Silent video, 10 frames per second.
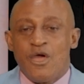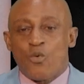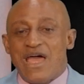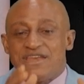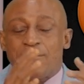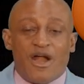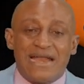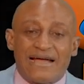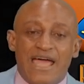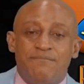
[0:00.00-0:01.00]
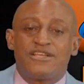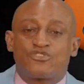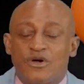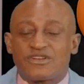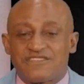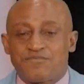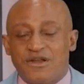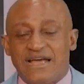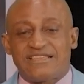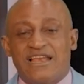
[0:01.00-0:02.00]
When the brother came, he took this
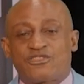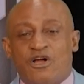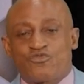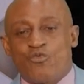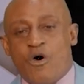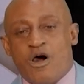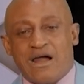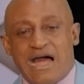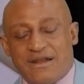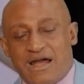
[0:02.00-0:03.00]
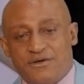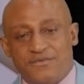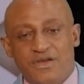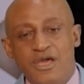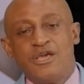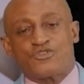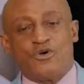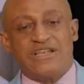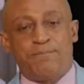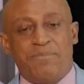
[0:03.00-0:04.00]
brother and said, "Let us walk around." So
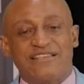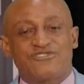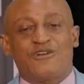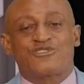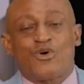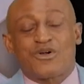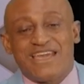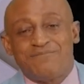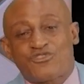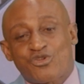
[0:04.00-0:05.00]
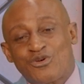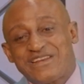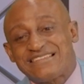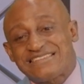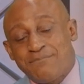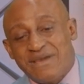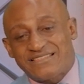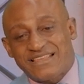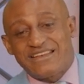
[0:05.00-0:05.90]
the pastor took him through the cemetery.